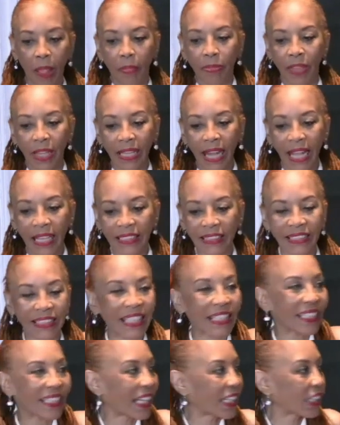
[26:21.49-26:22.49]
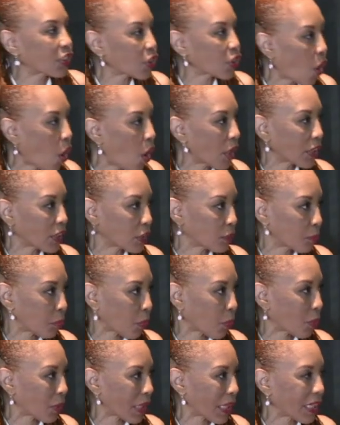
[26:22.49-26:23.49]
that I see that his heart is
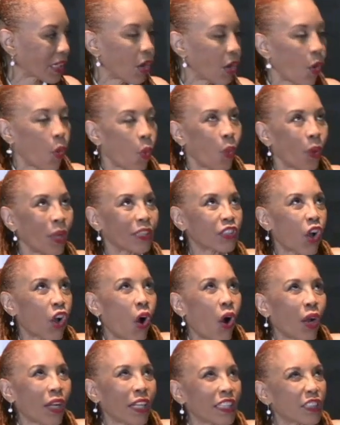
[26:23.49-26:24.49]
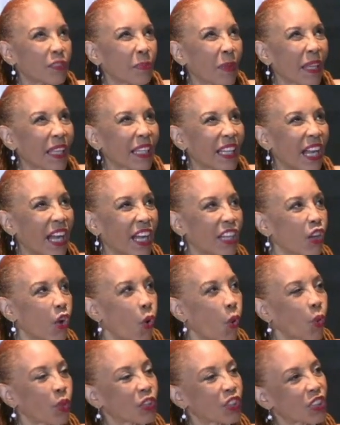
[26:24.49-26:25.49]
broken or his heart has been cut
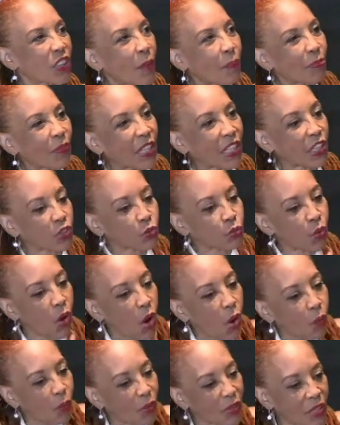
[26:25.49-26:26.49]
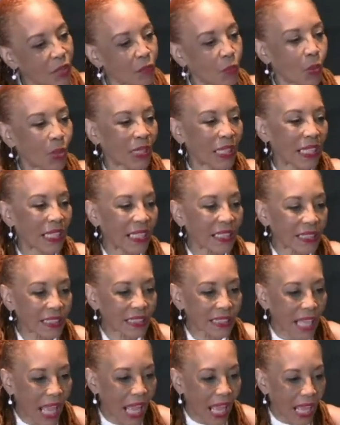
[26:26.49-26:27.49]
or something is wrong with him on the
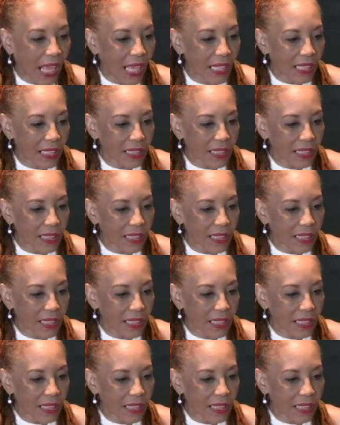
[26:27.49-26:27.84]
inside.